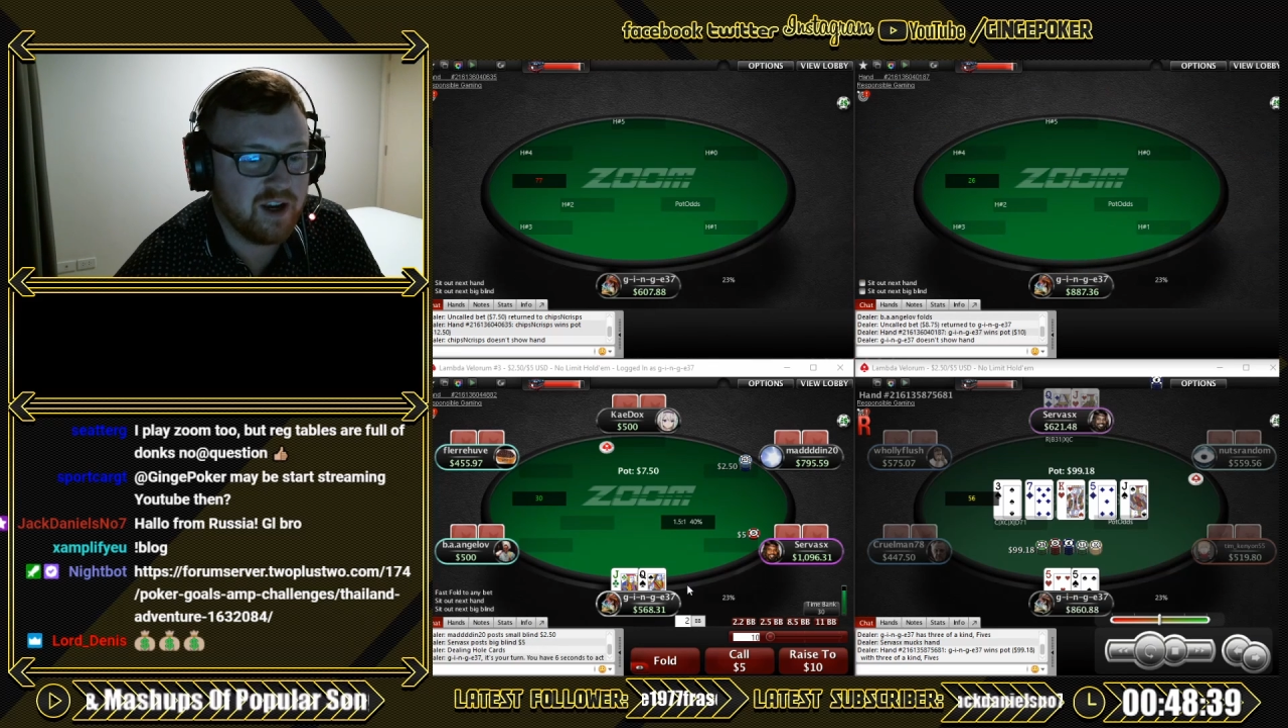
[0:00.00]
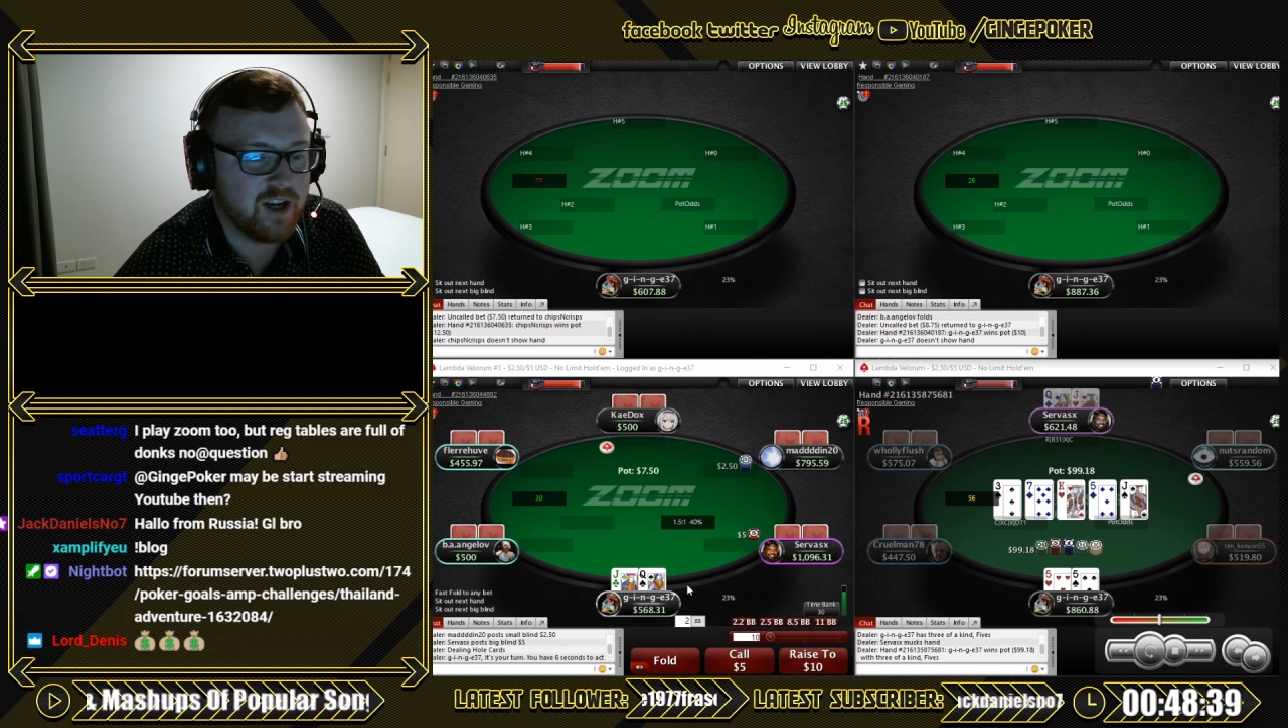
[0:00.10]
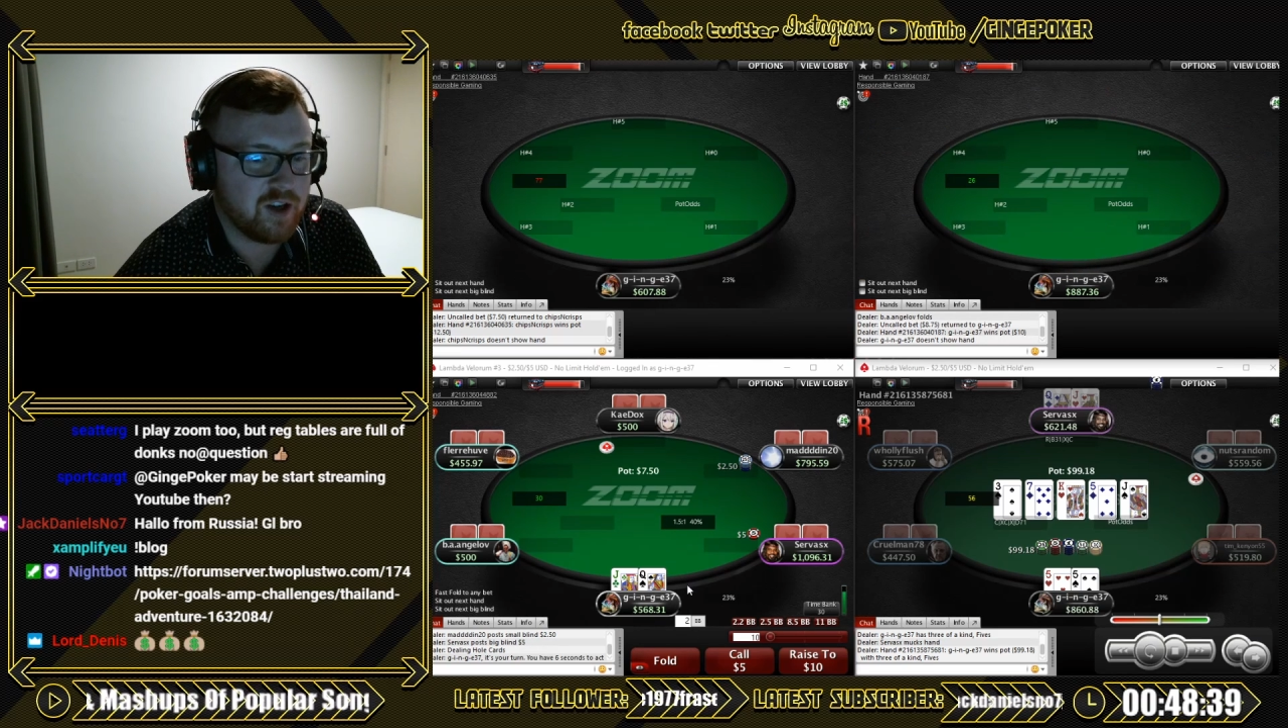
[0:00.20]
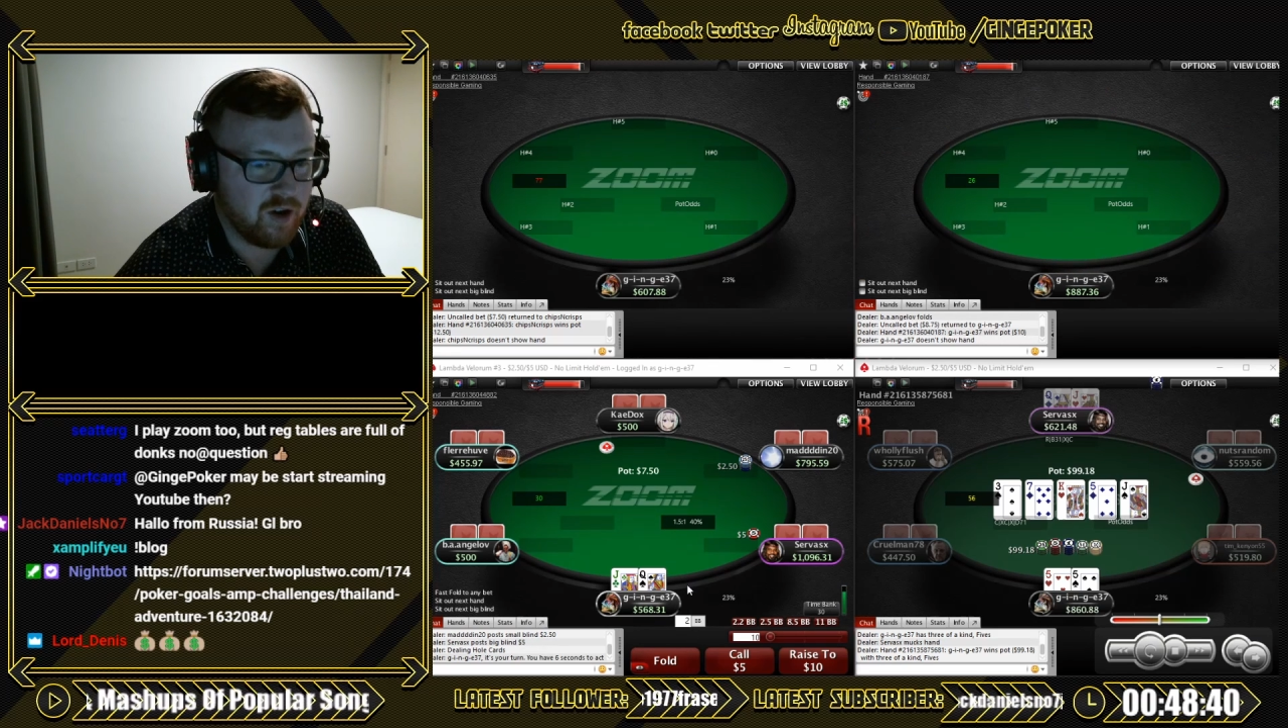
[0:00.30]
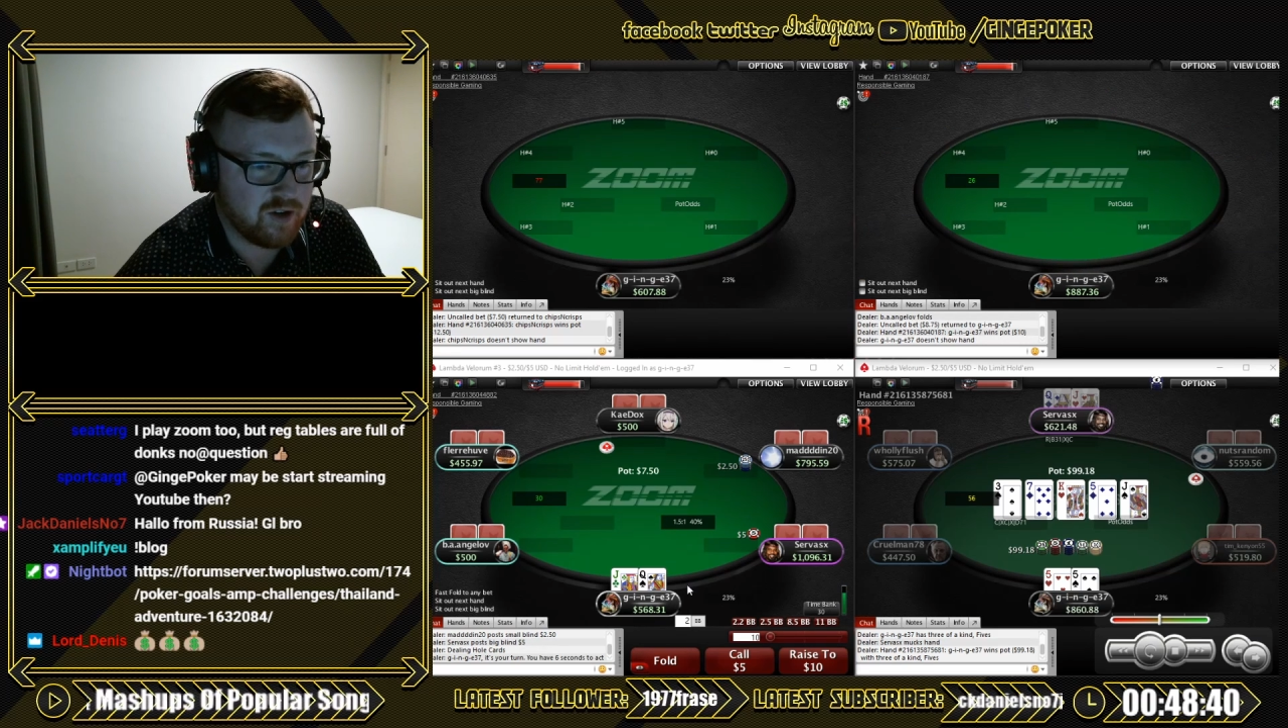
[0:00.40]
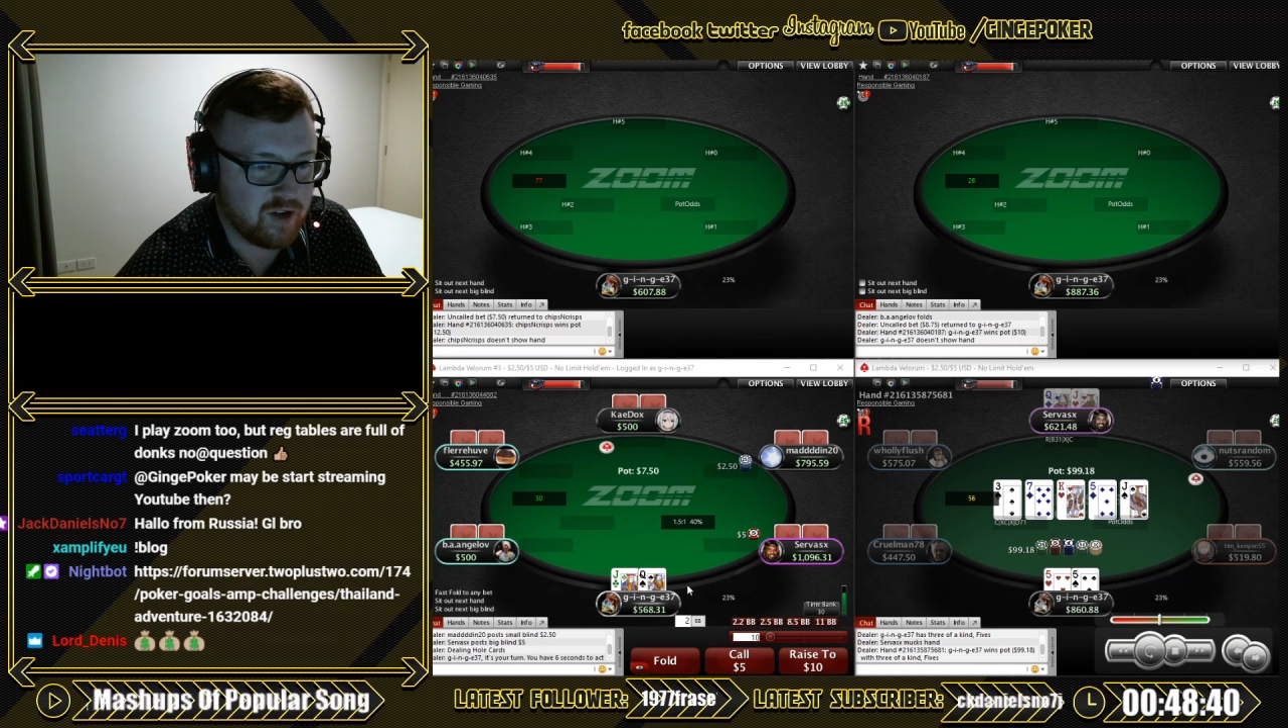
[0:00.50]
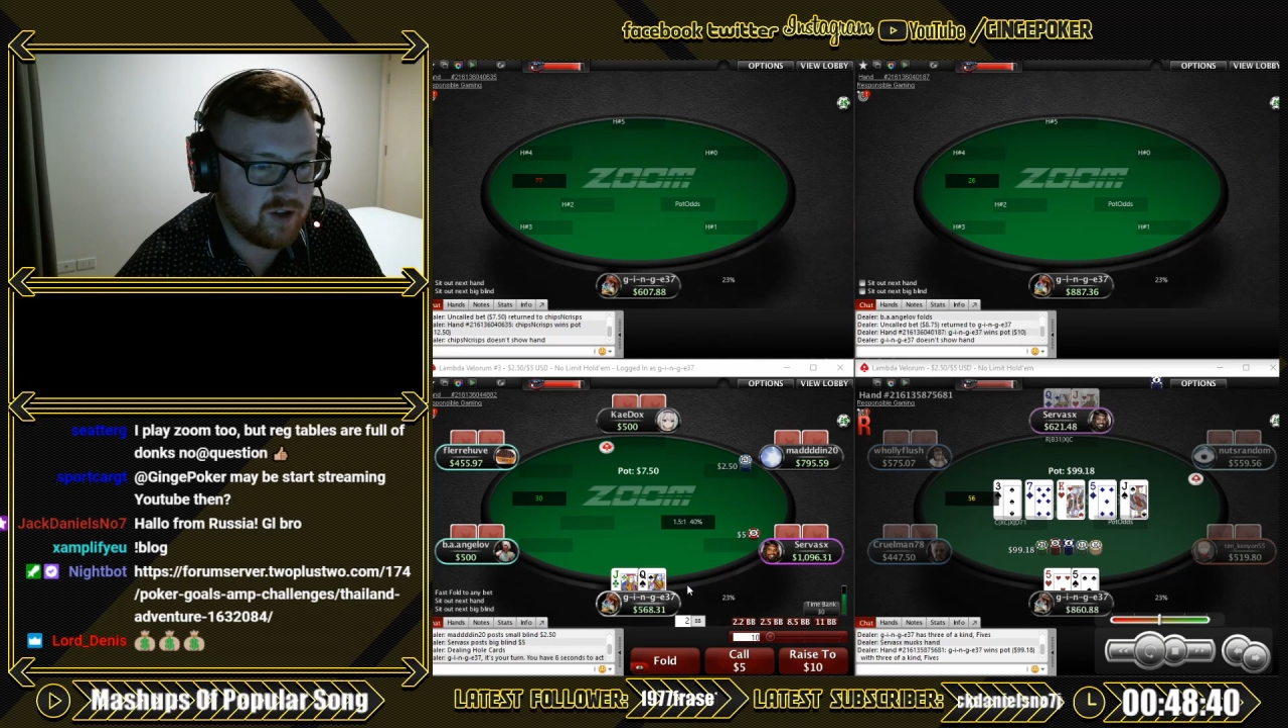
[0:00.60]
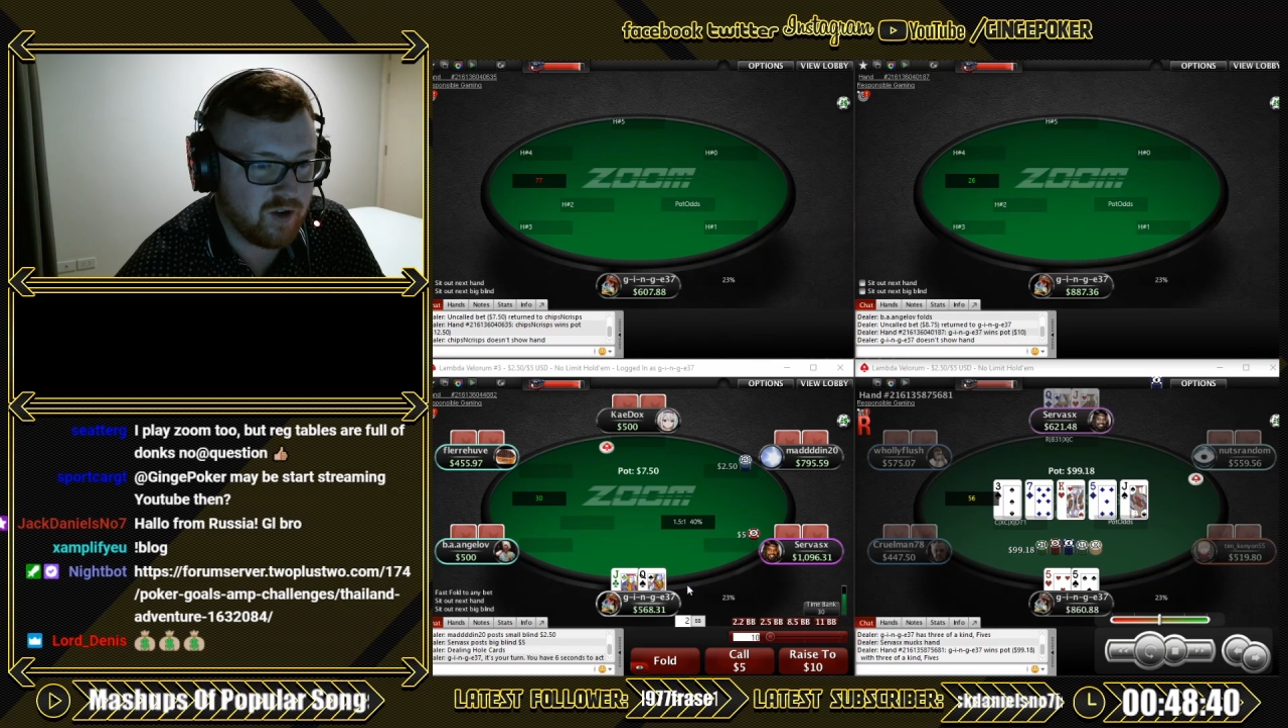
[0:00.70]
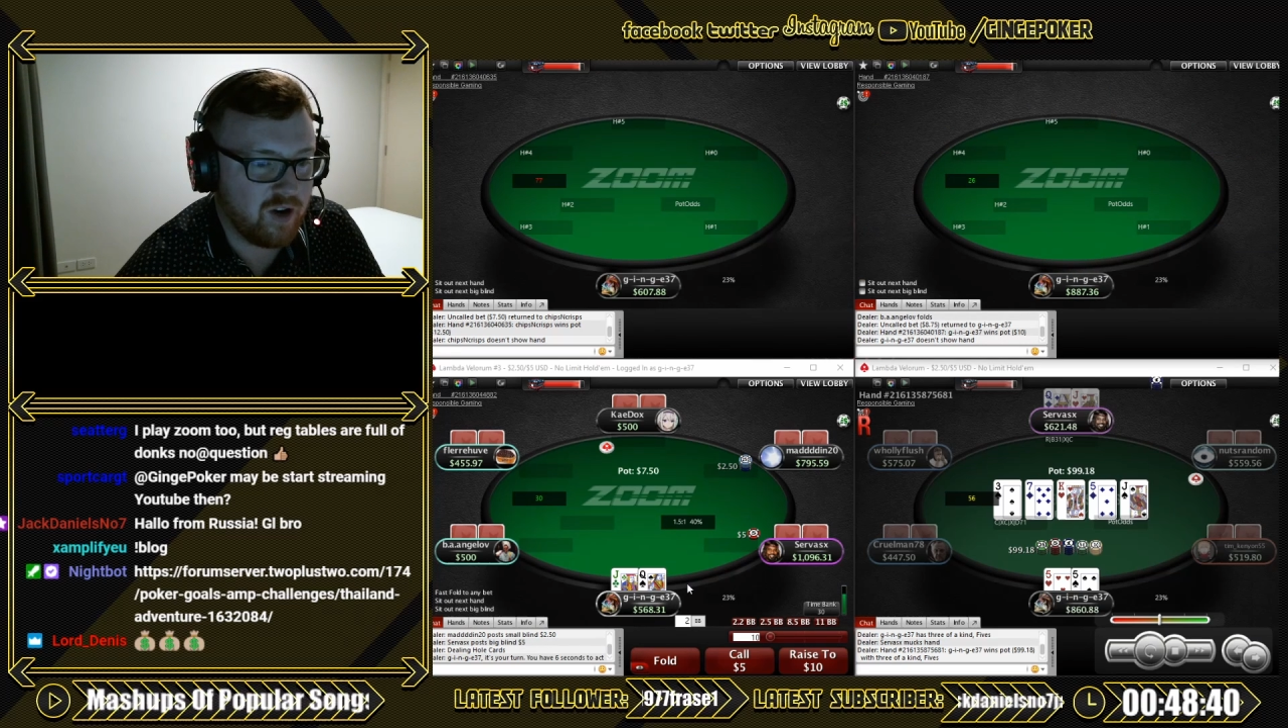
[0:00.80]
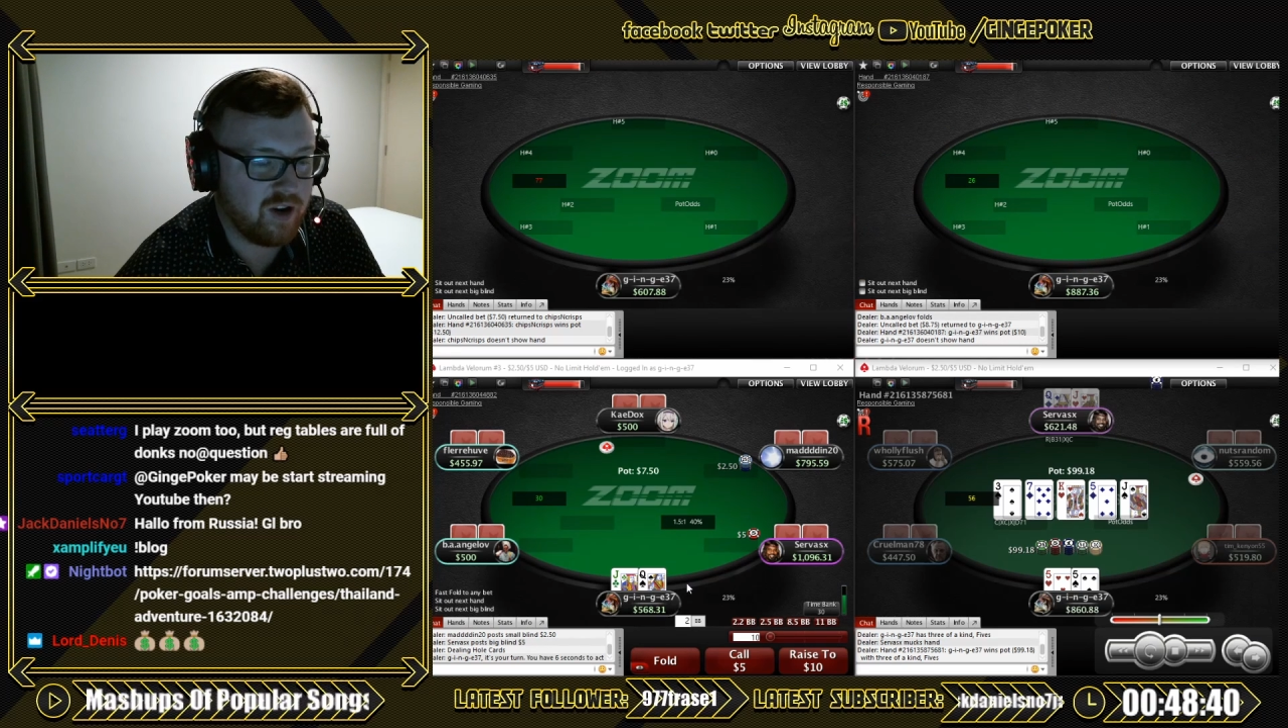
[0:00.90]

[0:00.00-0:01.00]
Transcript: going to the toilet,